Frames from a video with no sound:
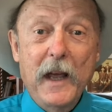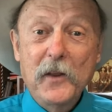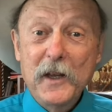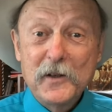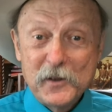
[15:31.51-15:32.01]

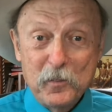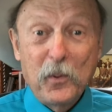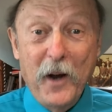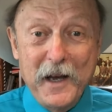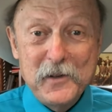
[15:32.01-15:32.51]
And the
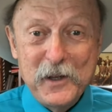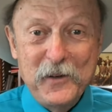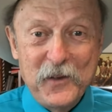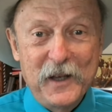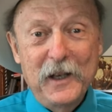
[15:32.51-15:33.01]

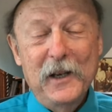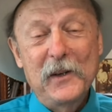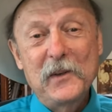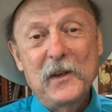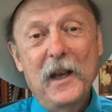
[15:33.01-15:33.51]
surprising thing
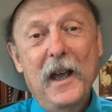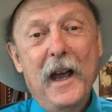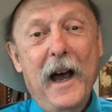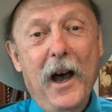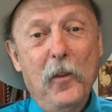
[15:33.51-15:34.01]
is
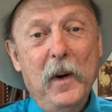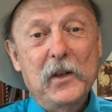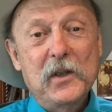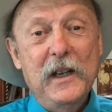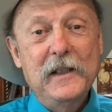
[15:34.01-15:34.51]
how
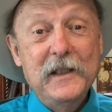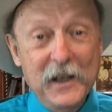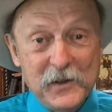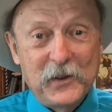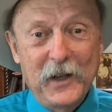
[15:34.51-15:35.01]
much he
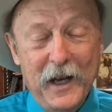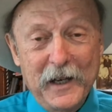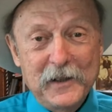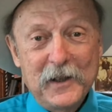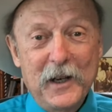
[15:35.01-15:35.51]

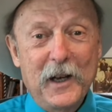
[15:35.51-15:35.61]
disliked